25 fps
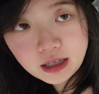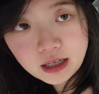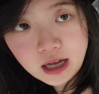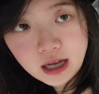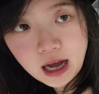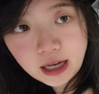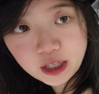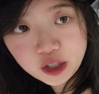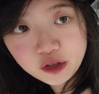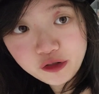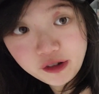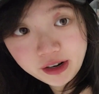
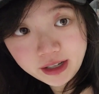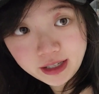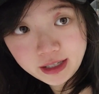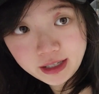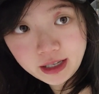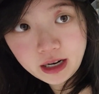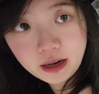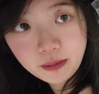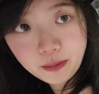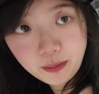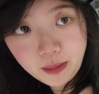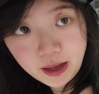I
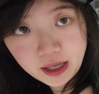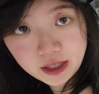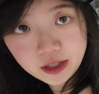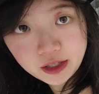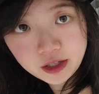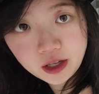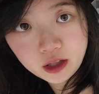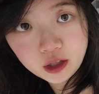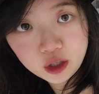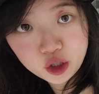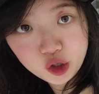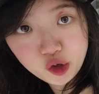translated based
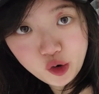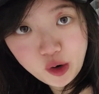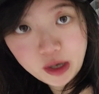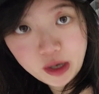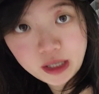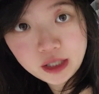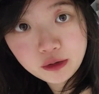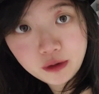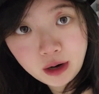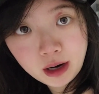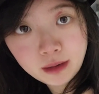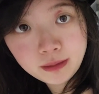on the
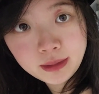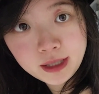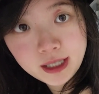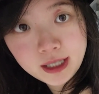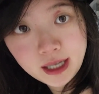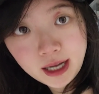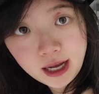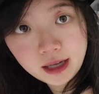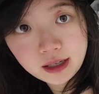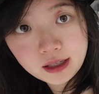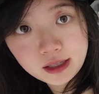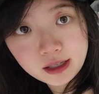transcribed
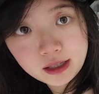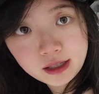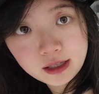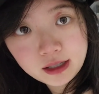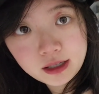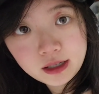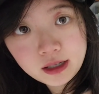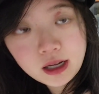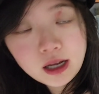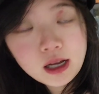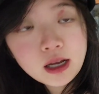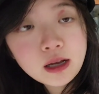
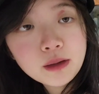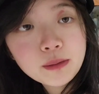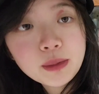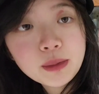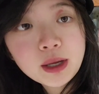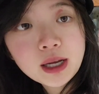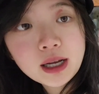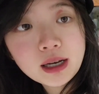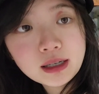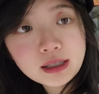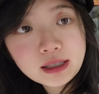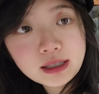text
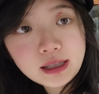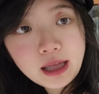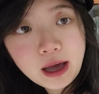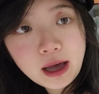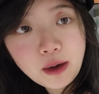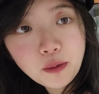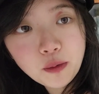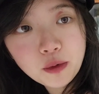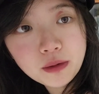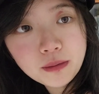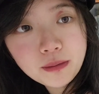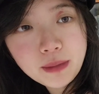because
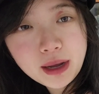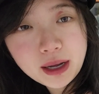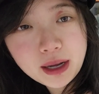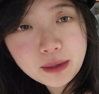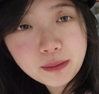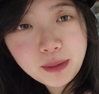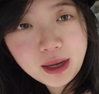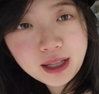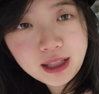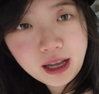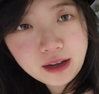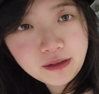that will make
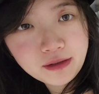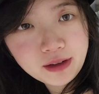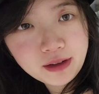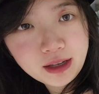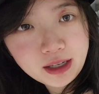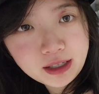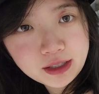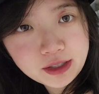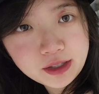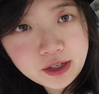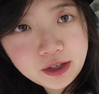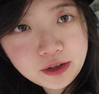my life
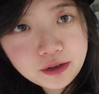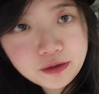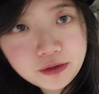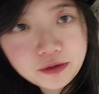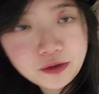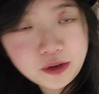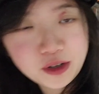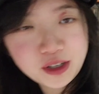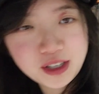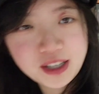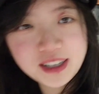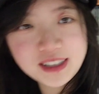easier
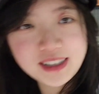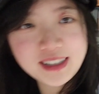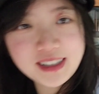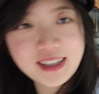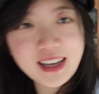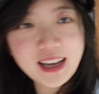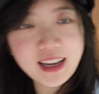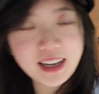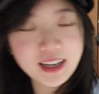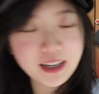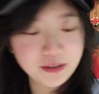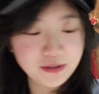for the
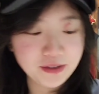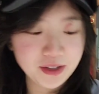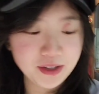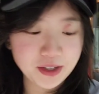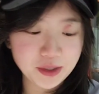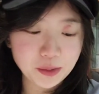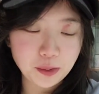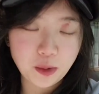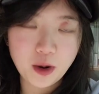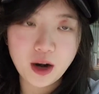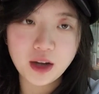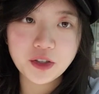sake of this
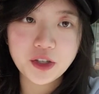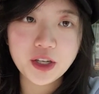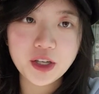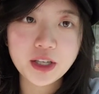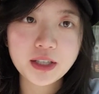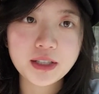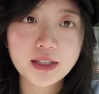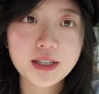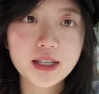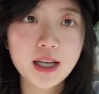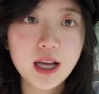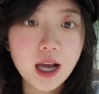
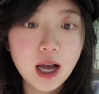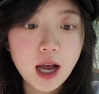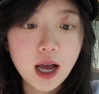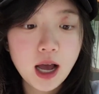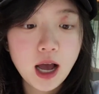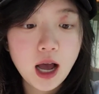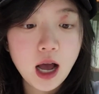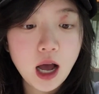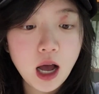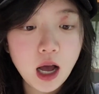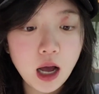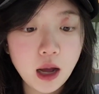project.
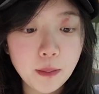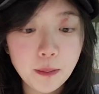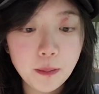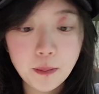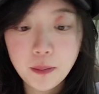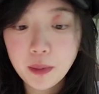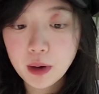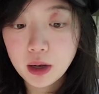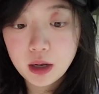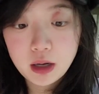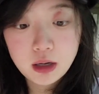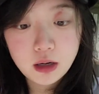
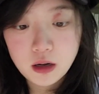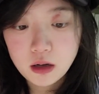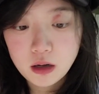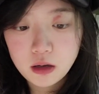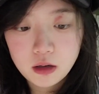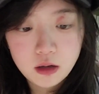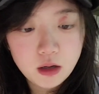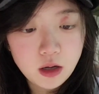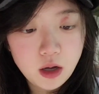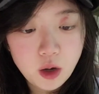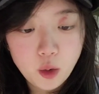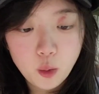But
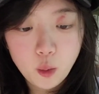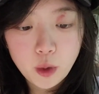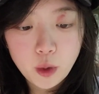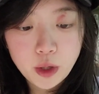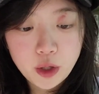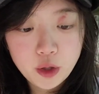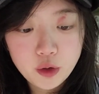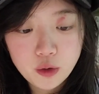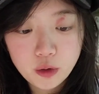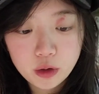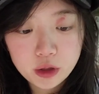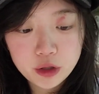
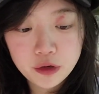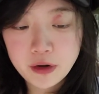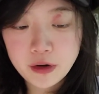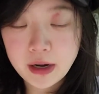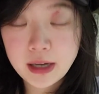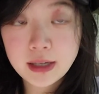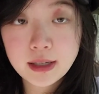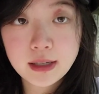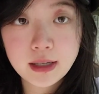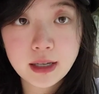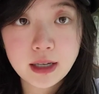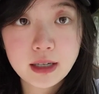when you're
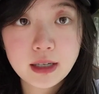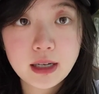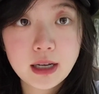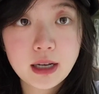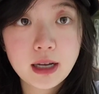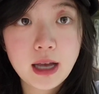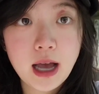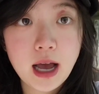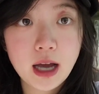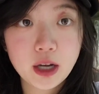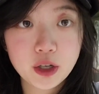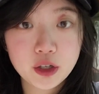
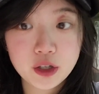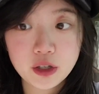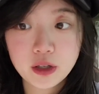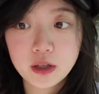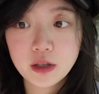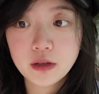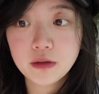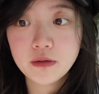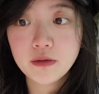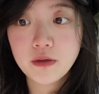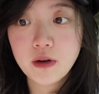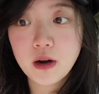translating
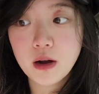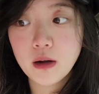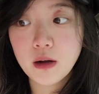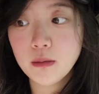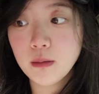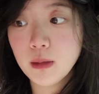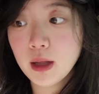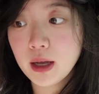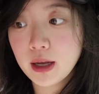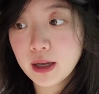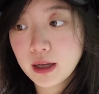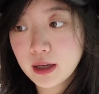actually
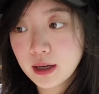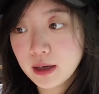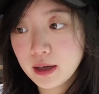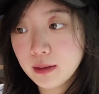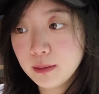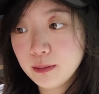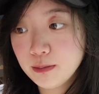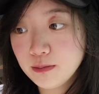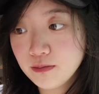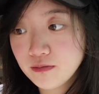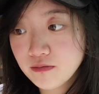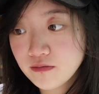from like
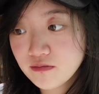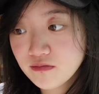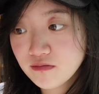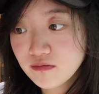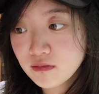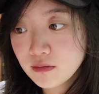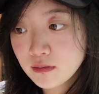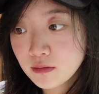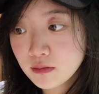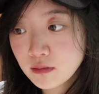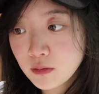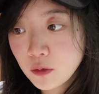
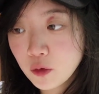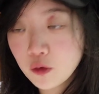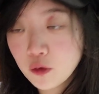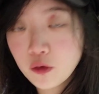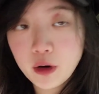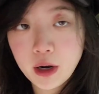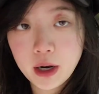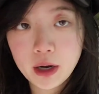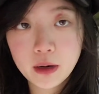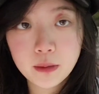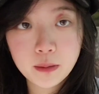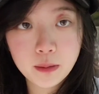
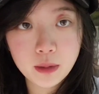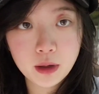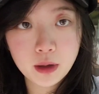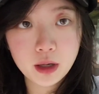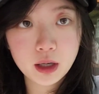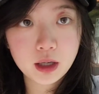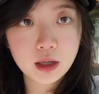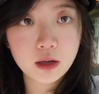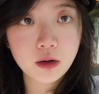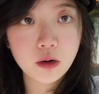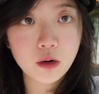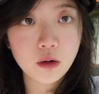rare
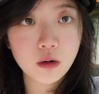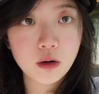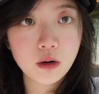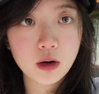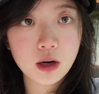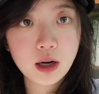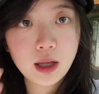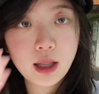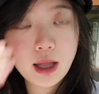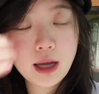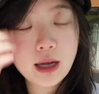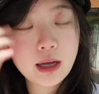book
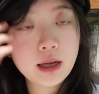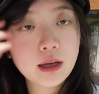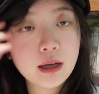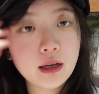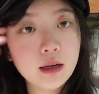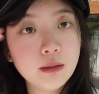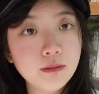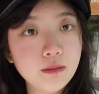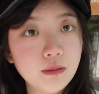or like